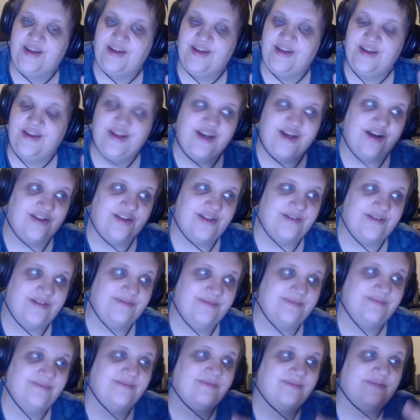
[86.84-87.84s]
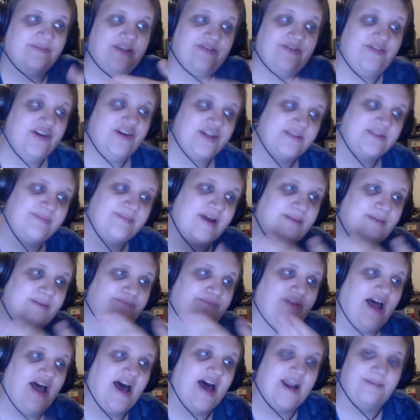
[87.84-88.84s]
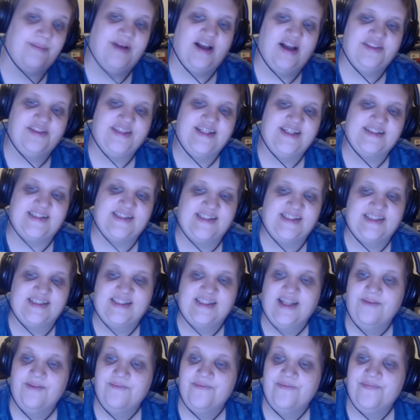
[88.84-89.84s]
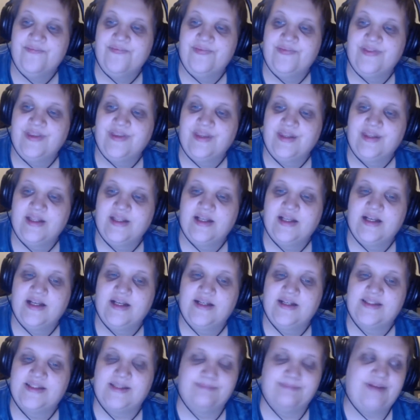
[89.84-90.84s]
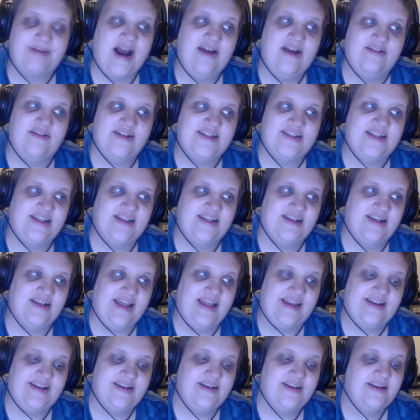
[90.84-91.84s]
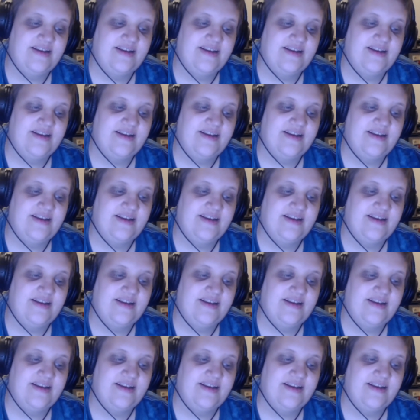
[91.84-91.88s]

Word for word: you know, the the first main plot about this is some pirates like